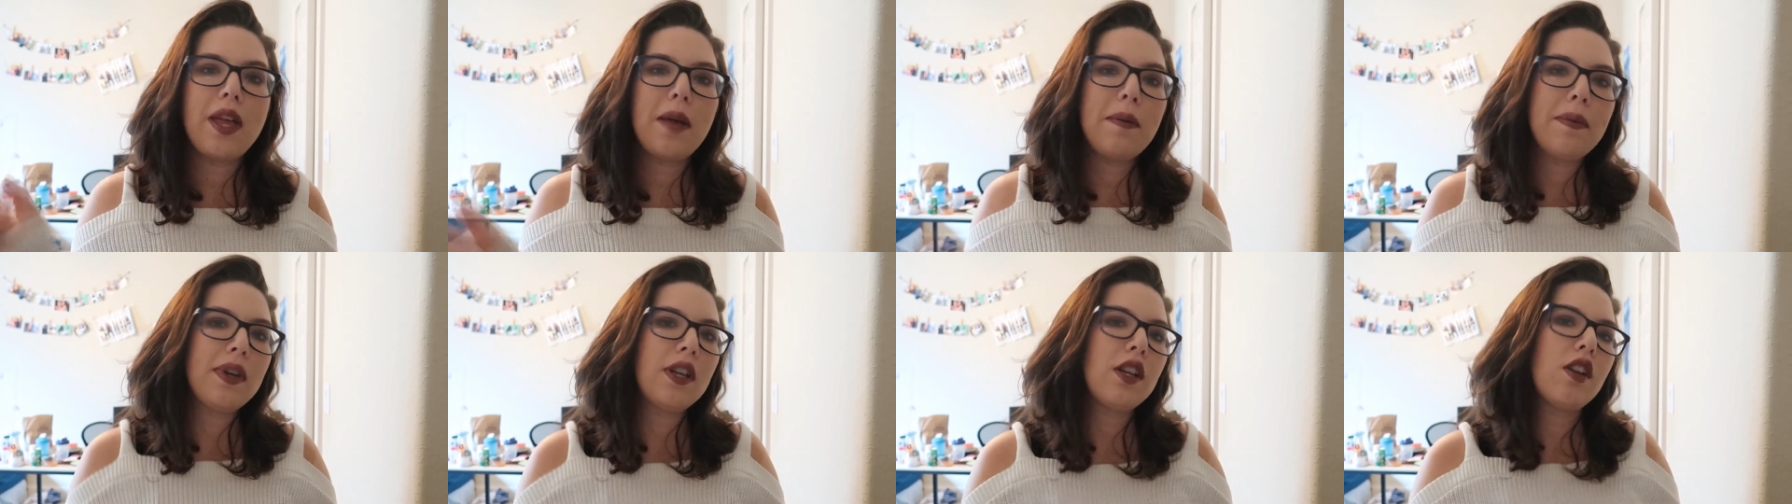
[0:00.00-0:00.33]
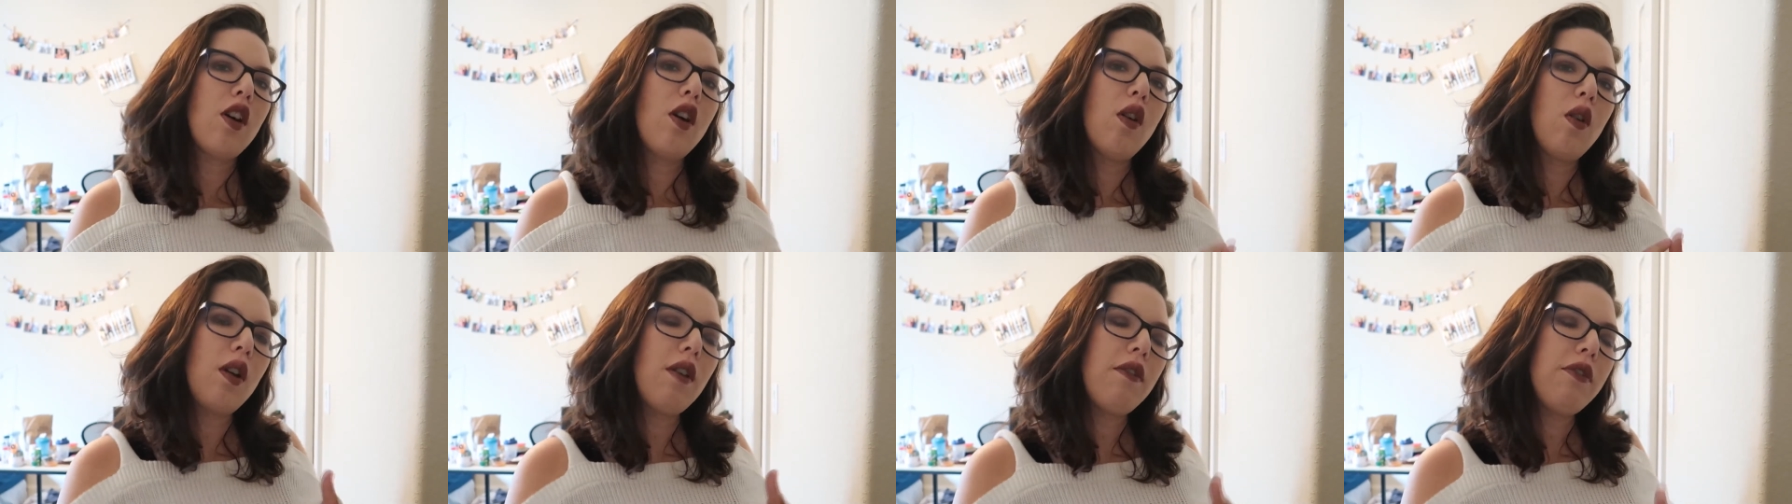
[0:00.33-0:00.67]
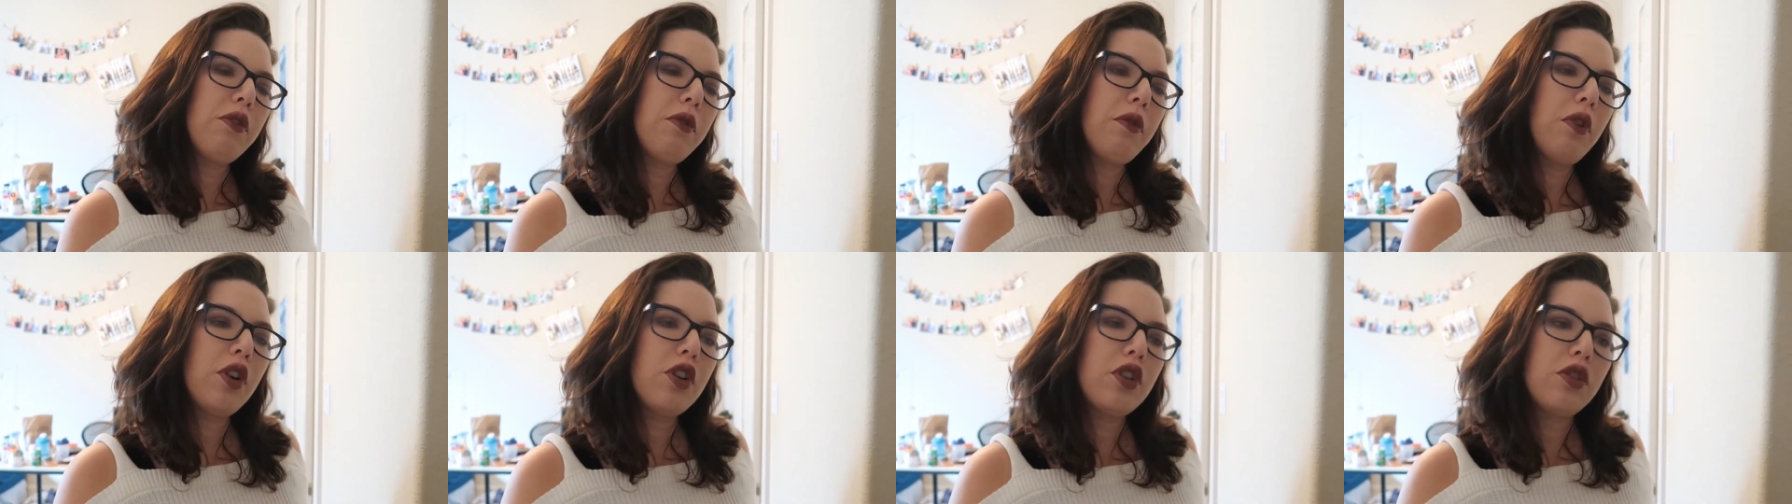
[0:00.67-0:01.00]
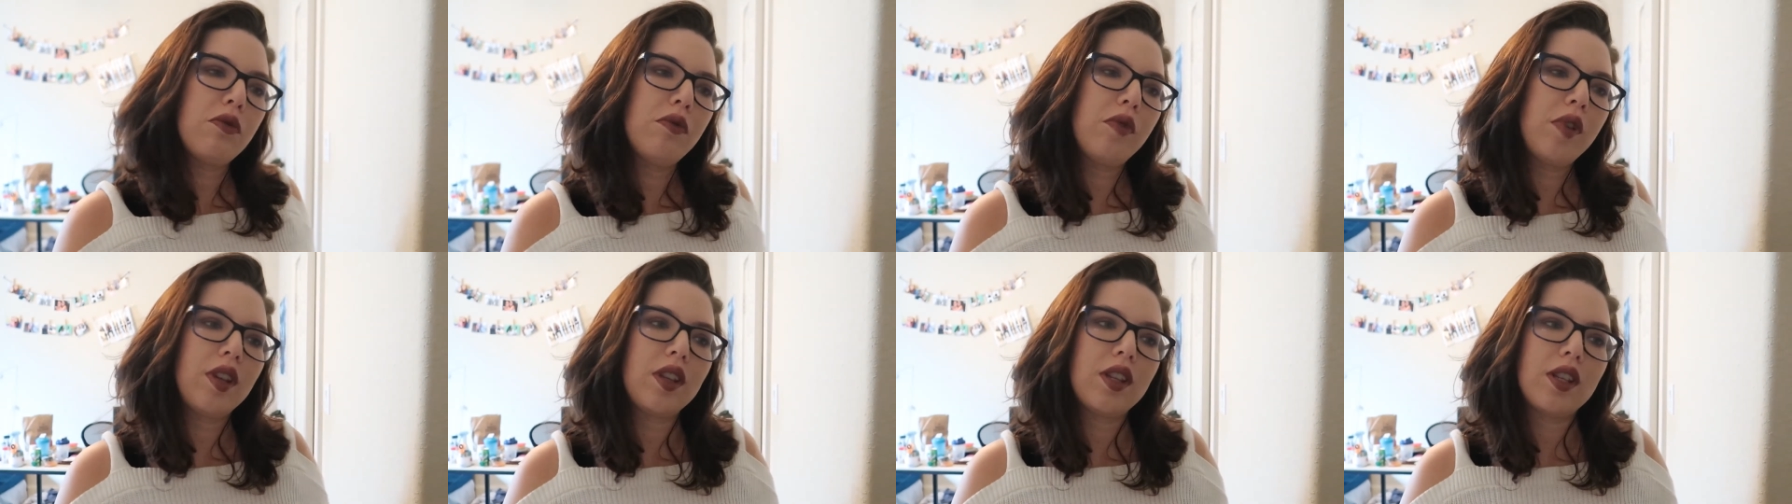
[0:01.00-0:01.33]
Let me know if you are
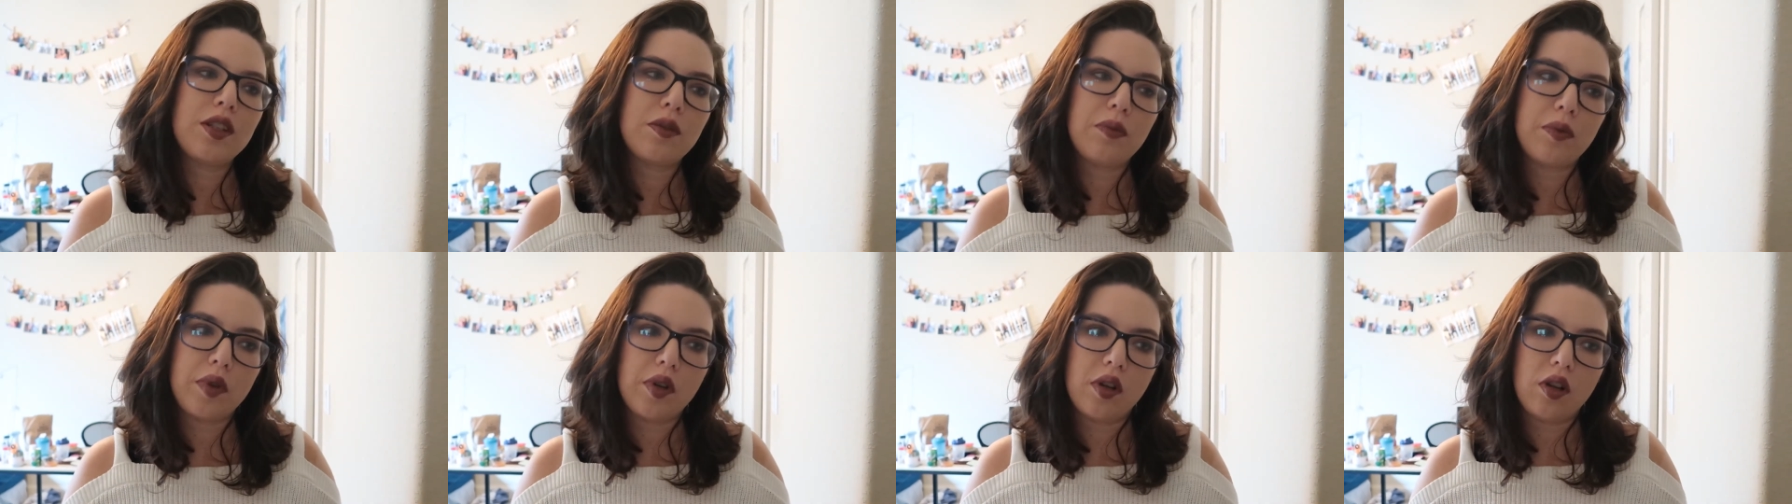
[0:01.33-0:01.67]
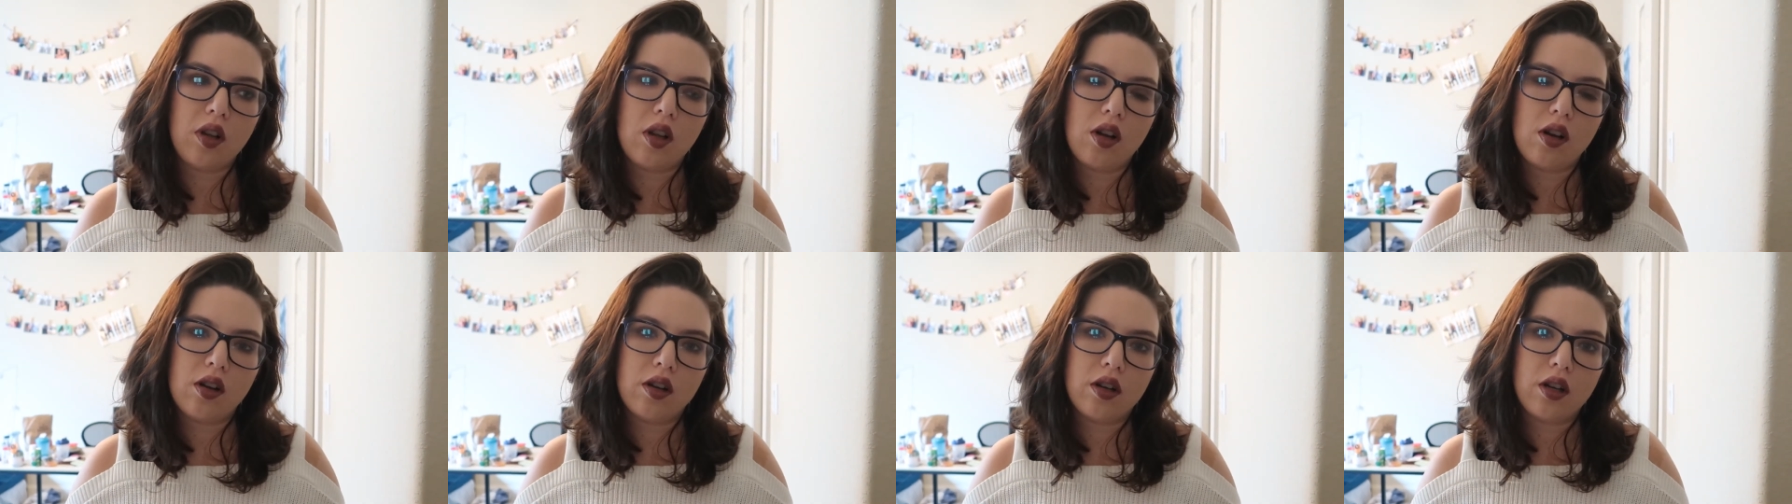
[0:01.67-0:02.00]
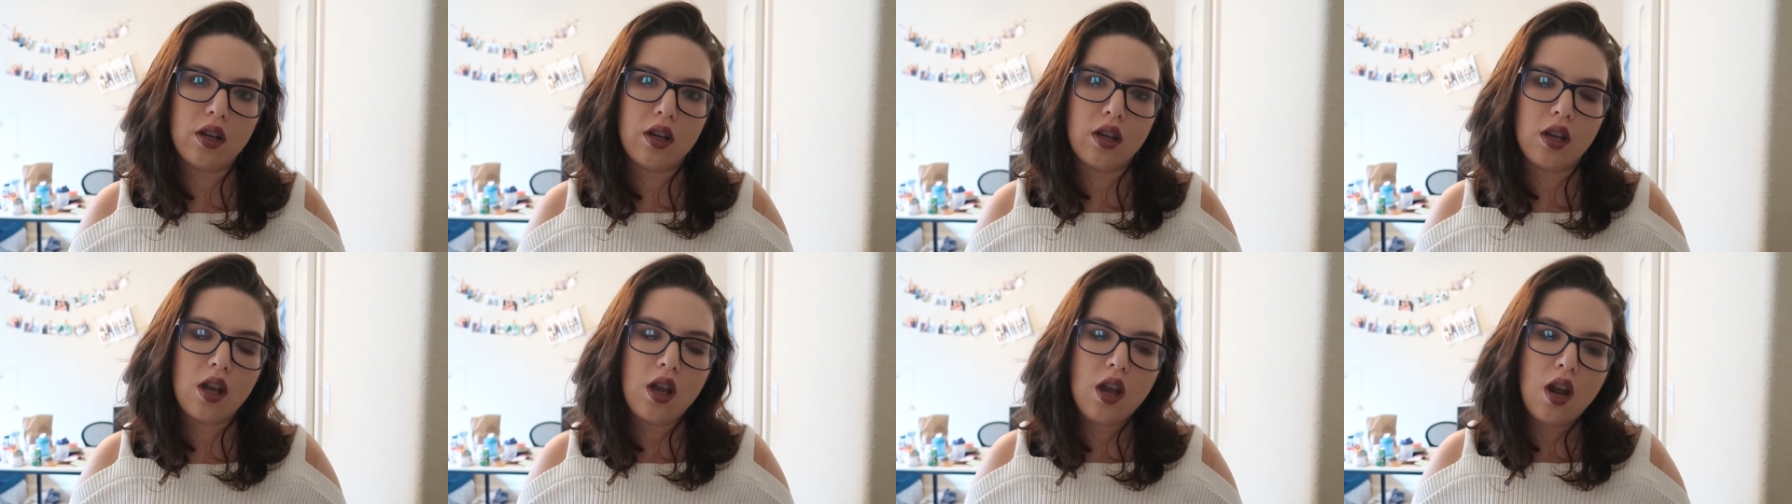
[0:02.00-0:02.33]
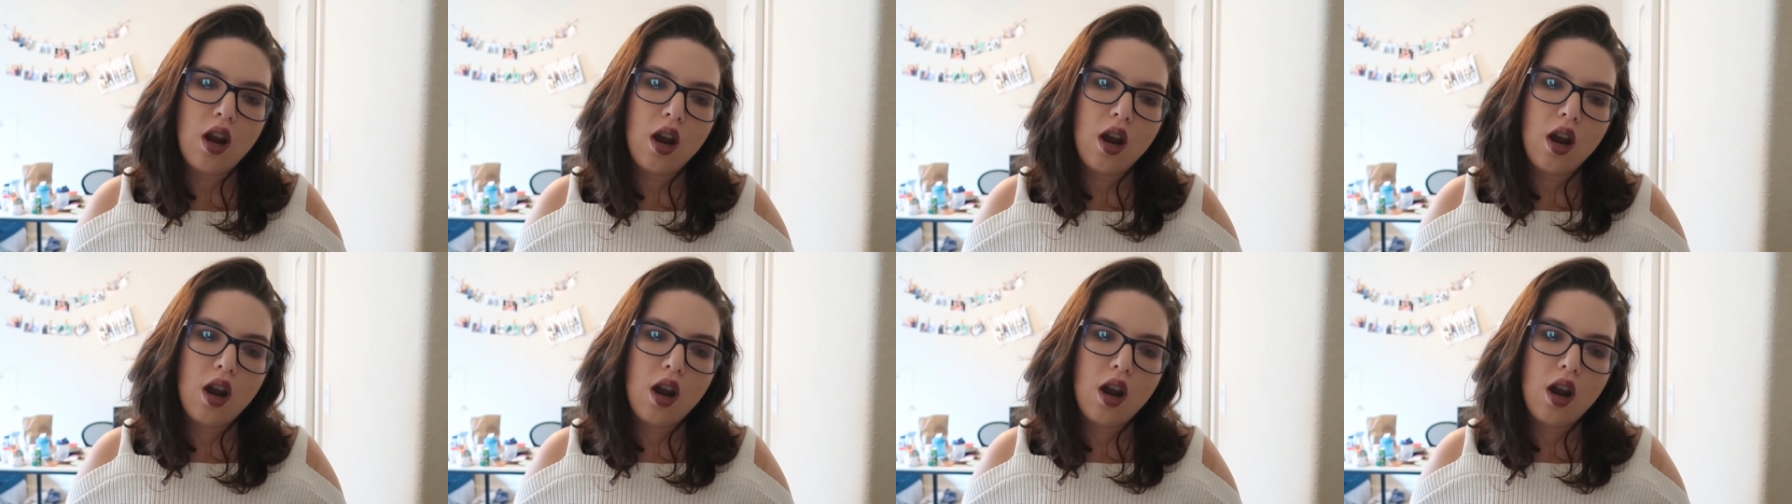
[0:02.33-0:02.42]
doing this read along,